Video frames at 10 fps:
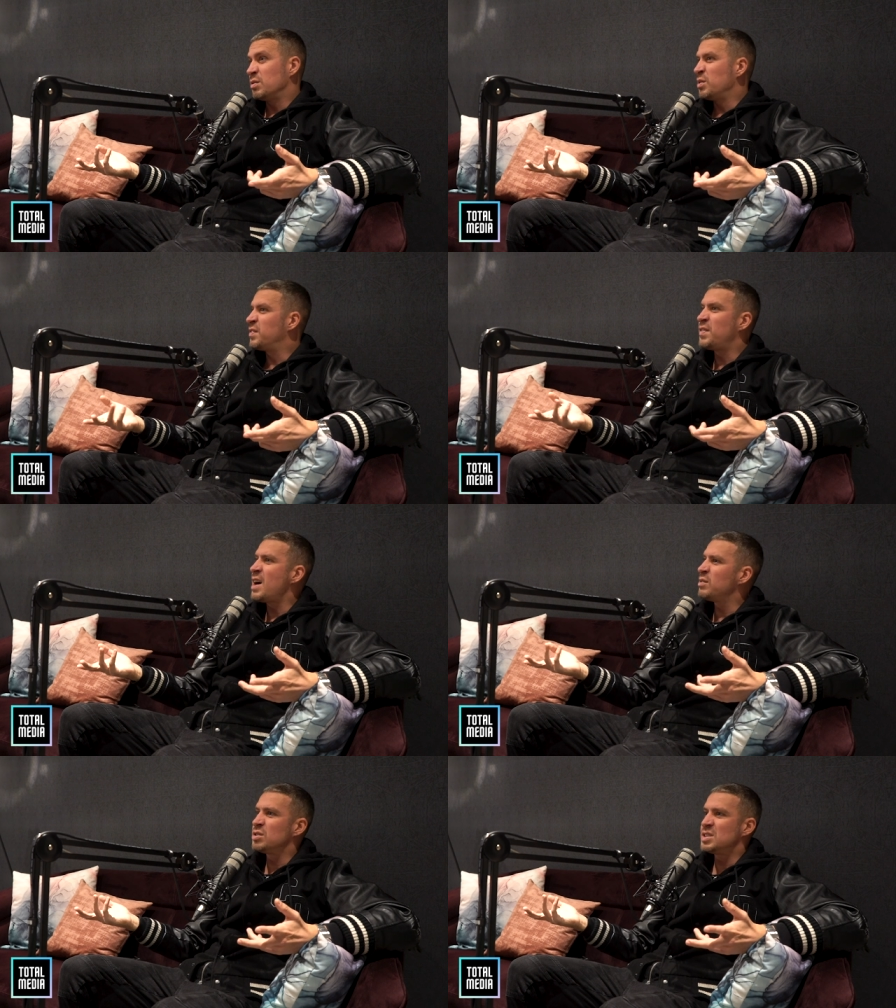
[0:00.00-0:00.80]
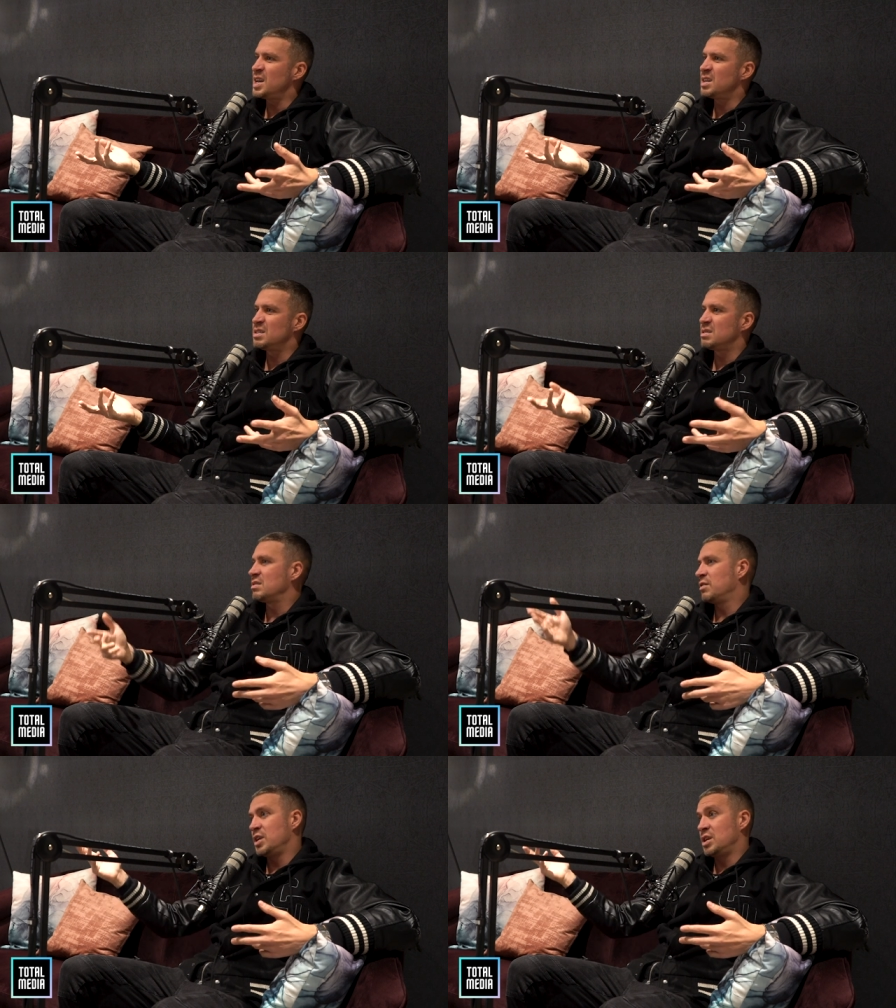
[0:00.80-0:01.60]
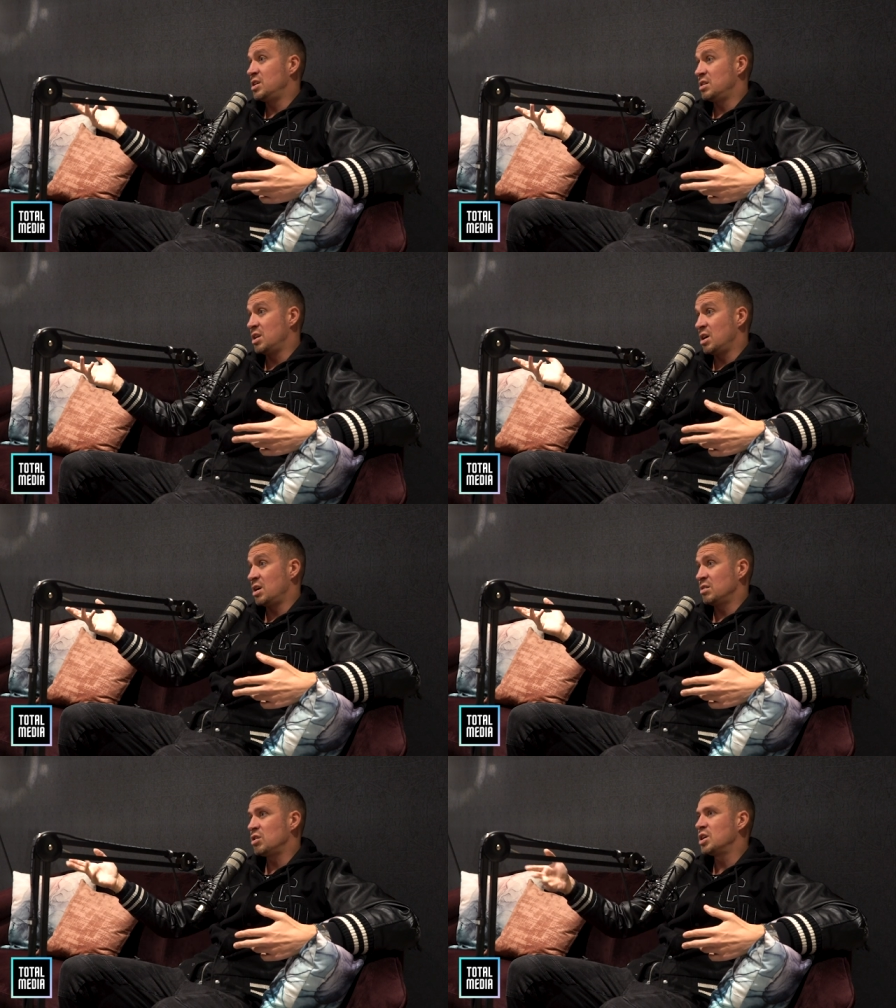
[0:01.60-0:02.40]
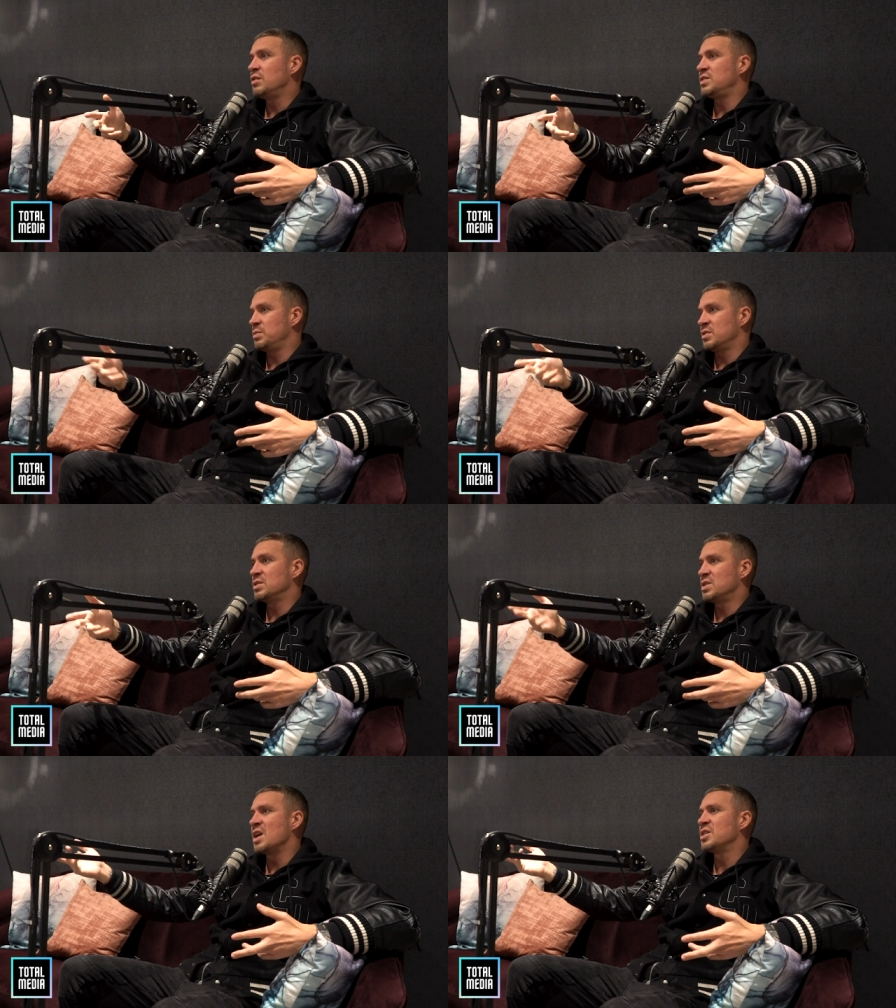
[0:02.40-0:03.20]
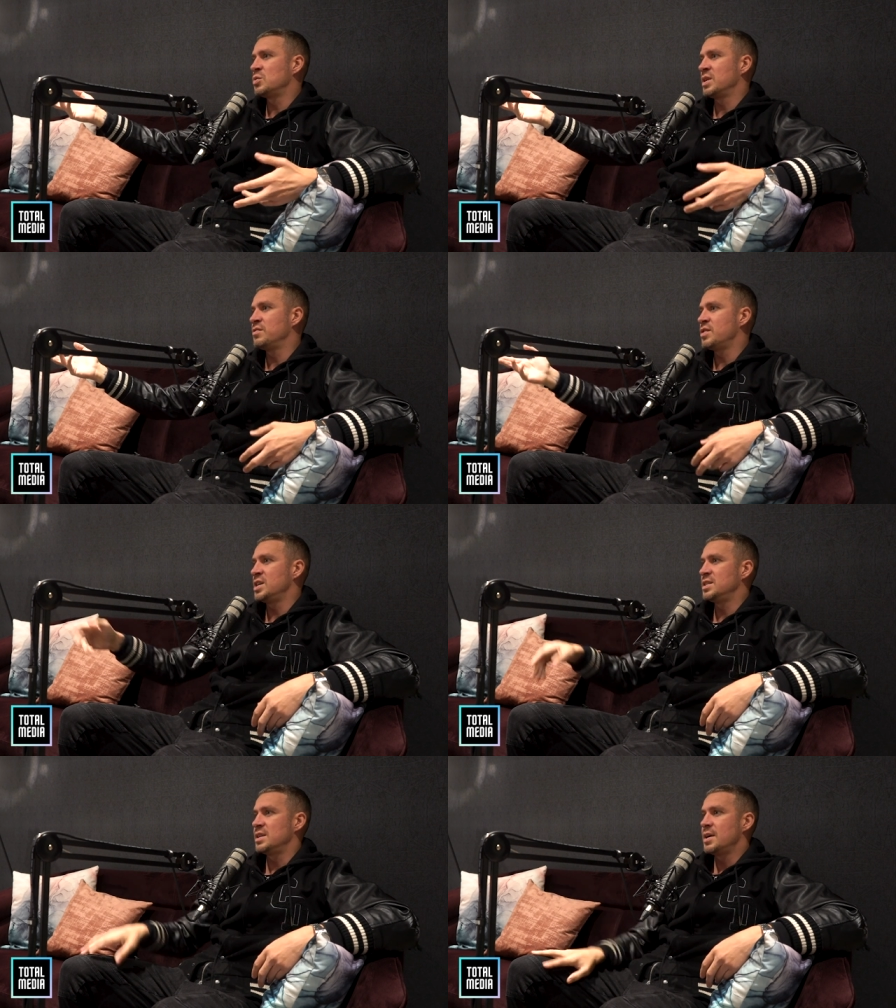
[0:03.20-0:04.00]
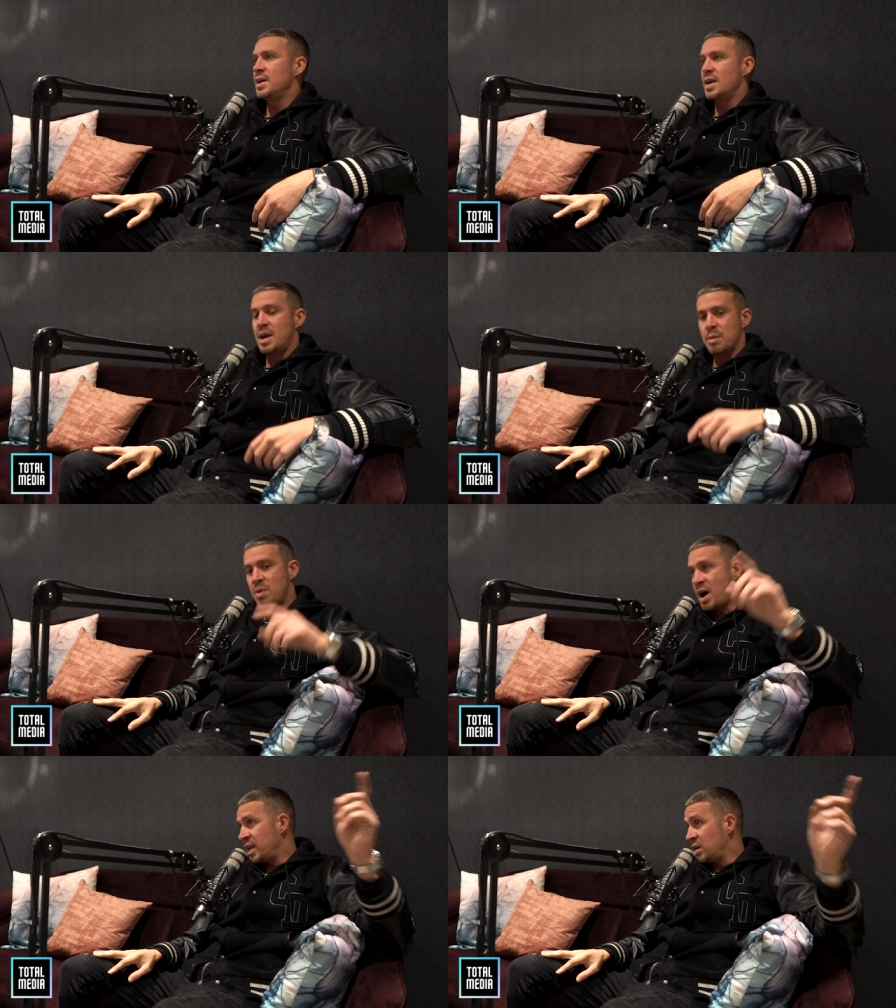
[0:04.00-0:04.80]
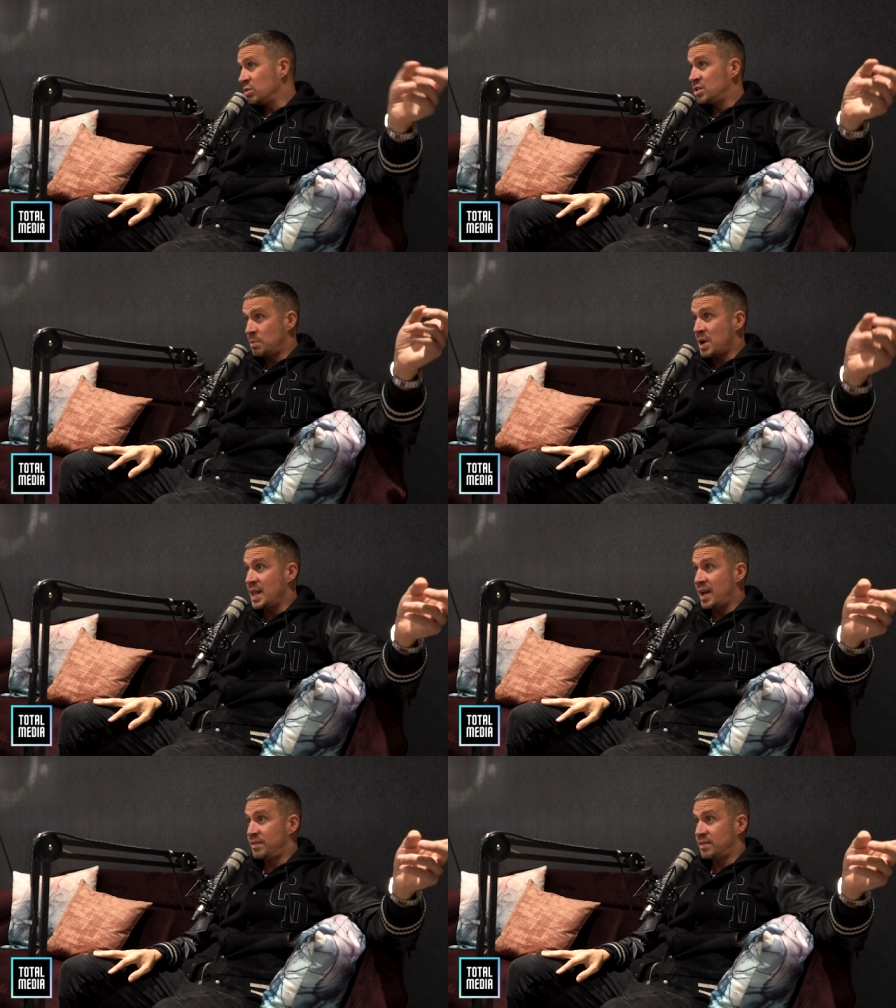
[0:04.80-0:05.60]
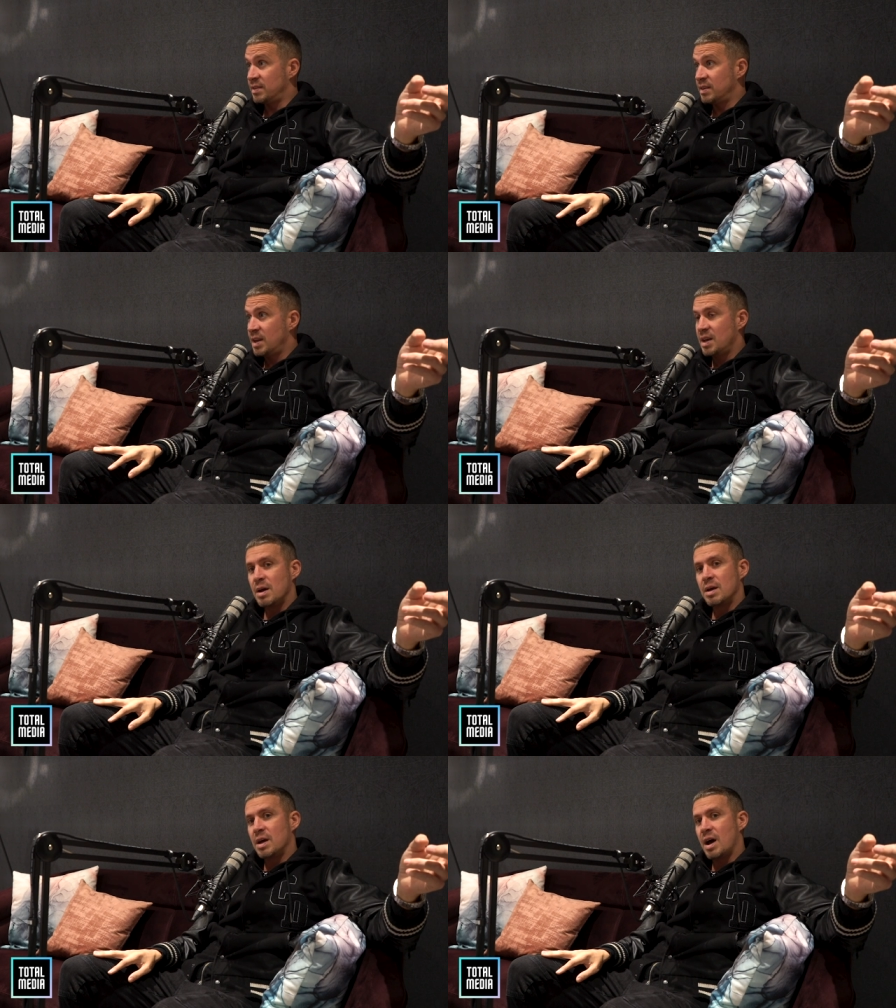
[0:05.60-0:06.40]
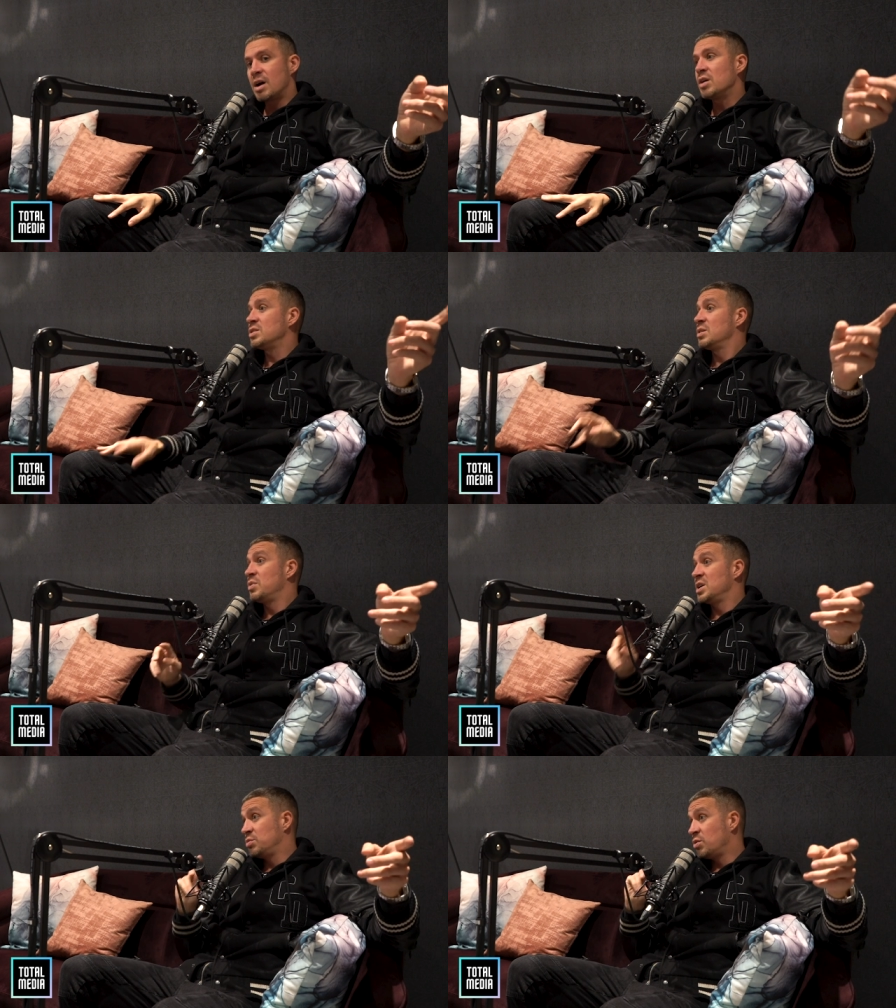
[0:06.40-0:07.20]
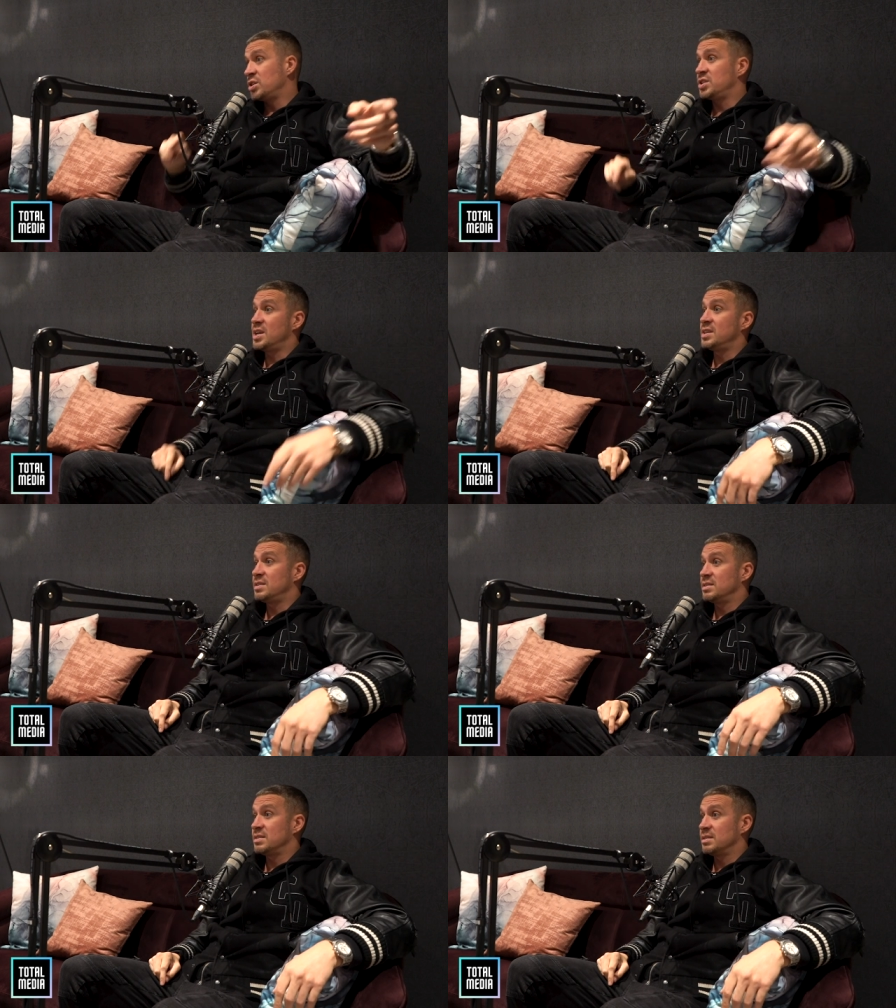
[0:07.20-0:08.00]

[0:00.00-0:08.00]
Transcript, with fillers: with five or six of the the not the youth team the, the under 23s. Martin Jol's to my left. I go to the boys. Watch this.